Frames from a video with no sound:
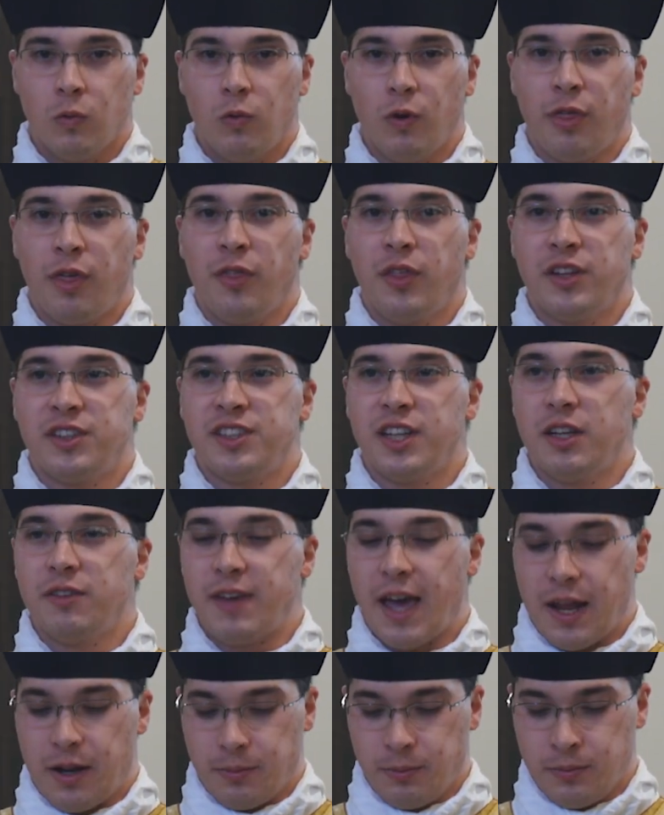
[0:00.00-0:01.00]
With the sin
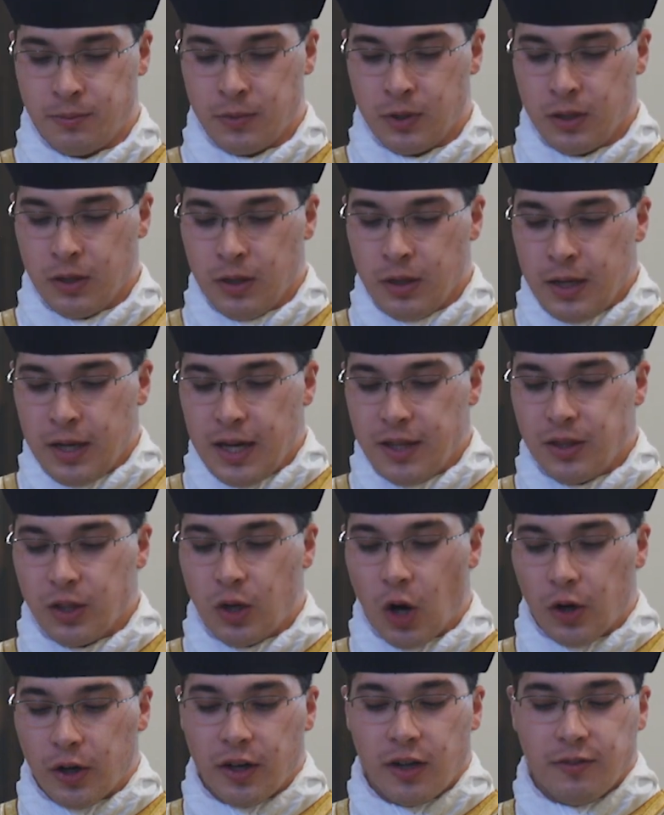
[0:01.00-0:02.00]
of Adam, in the
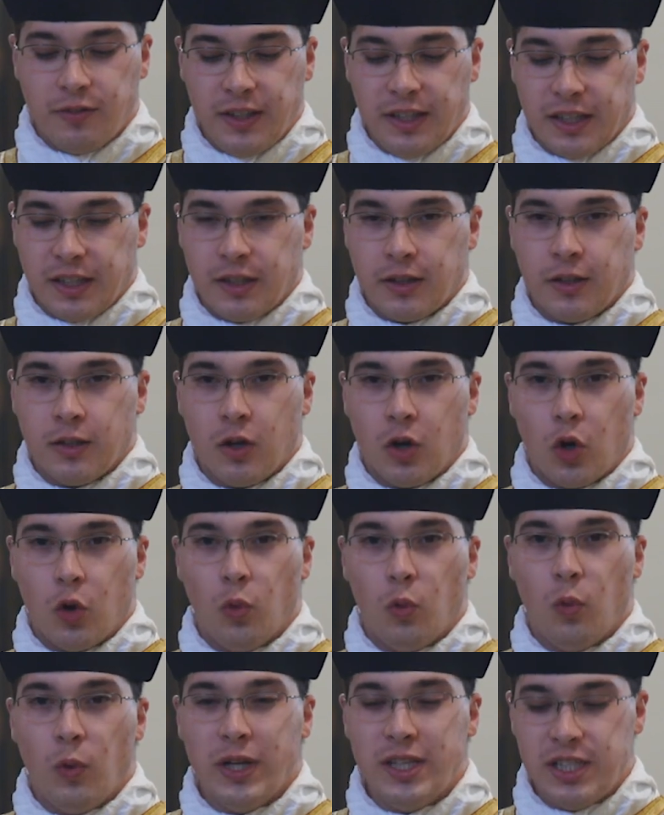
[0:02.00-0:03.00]
Garden of Eden,
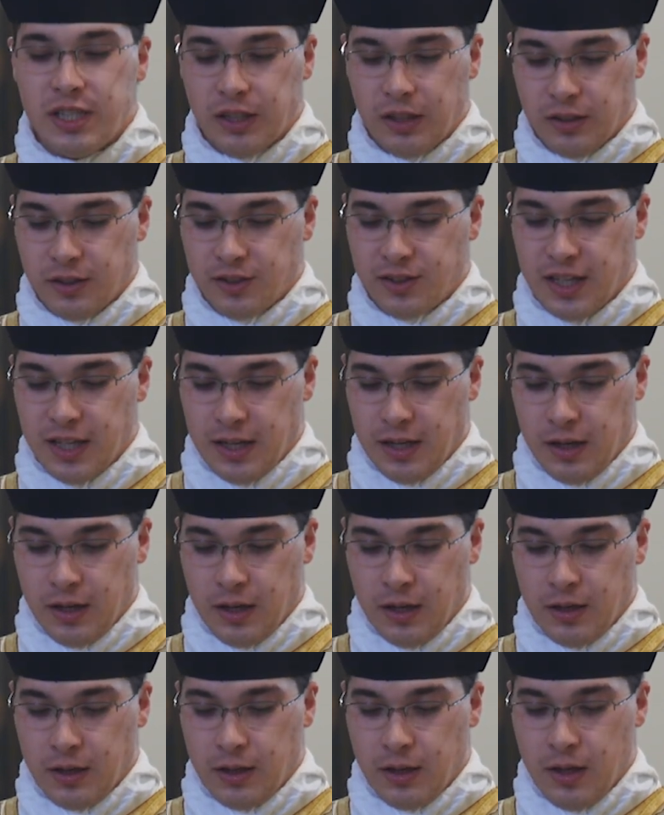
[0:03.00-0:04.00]
original sin,
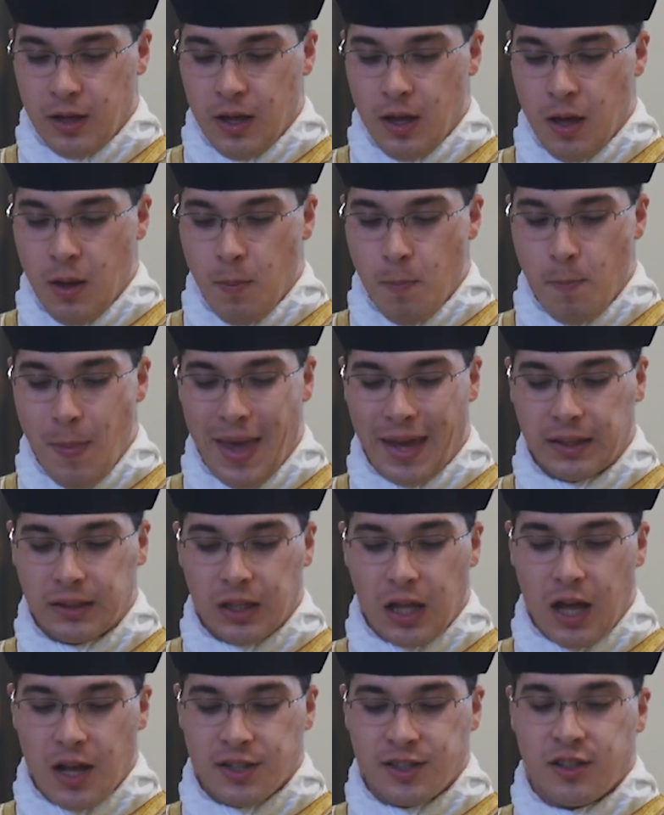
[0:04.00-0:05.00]

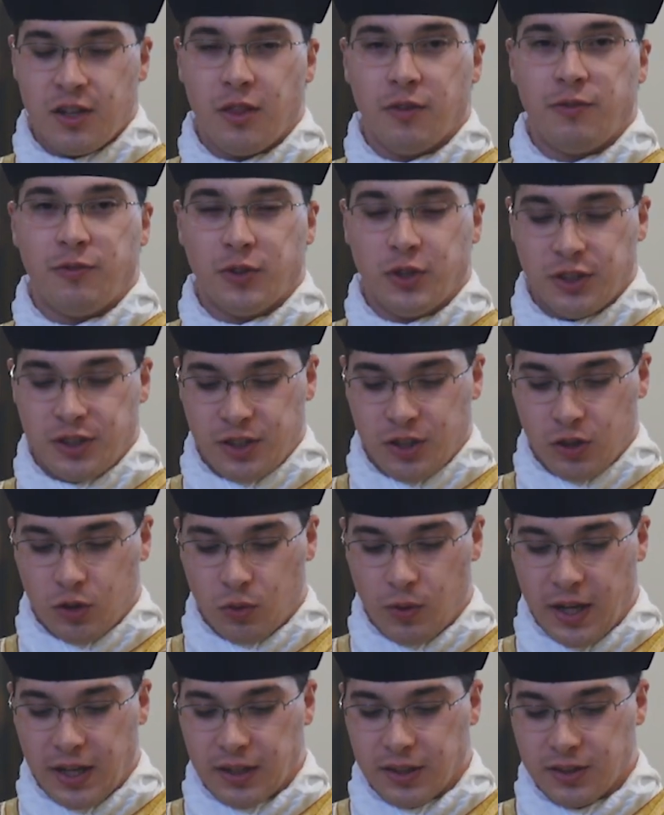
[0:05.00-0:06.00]
man lost the first
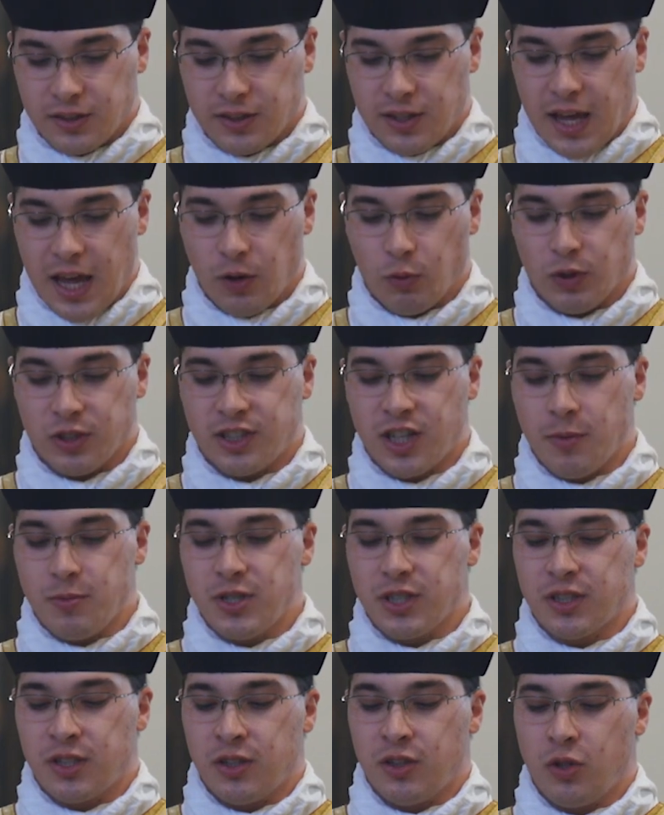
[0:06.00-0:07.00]
grace and was
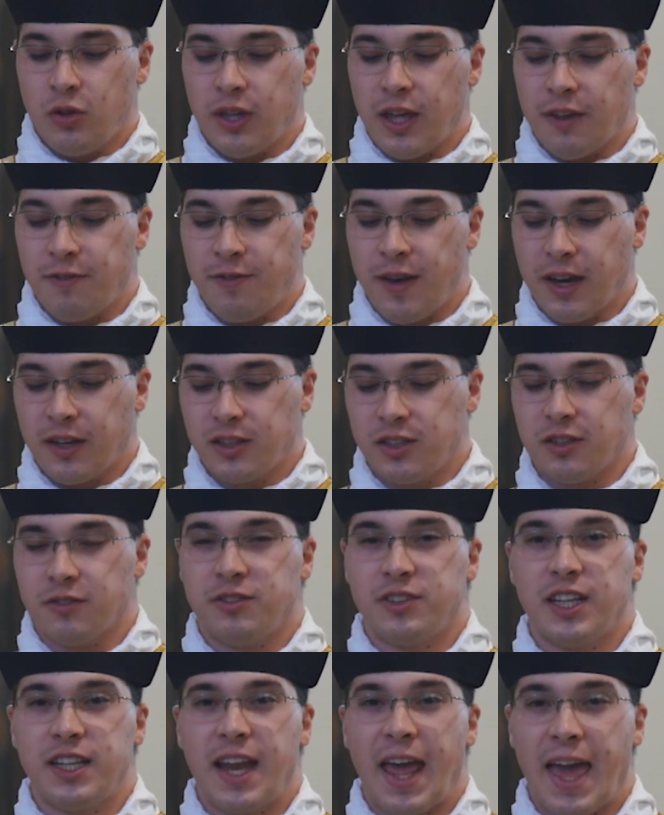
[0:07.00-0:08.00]
subject to the effects
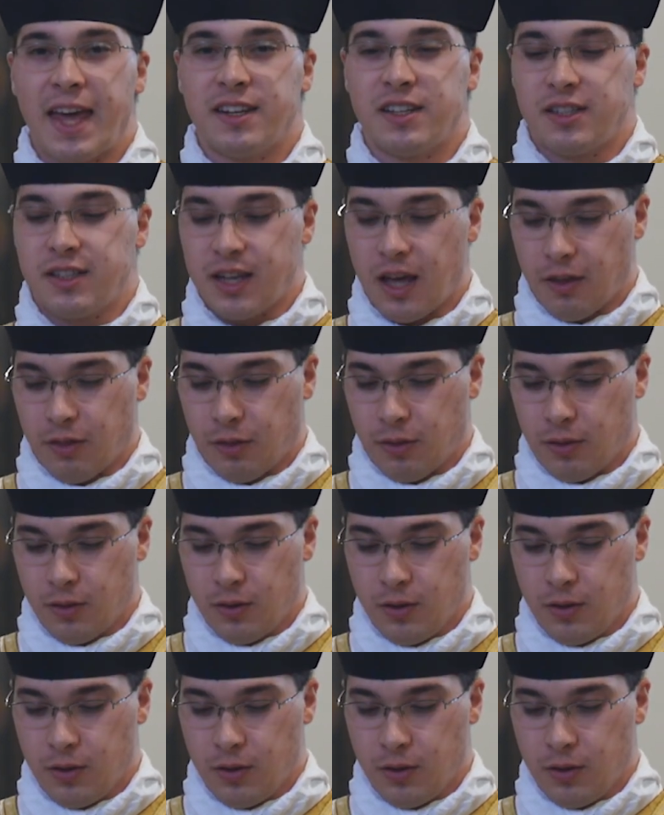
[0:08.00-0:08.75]
of sin and death.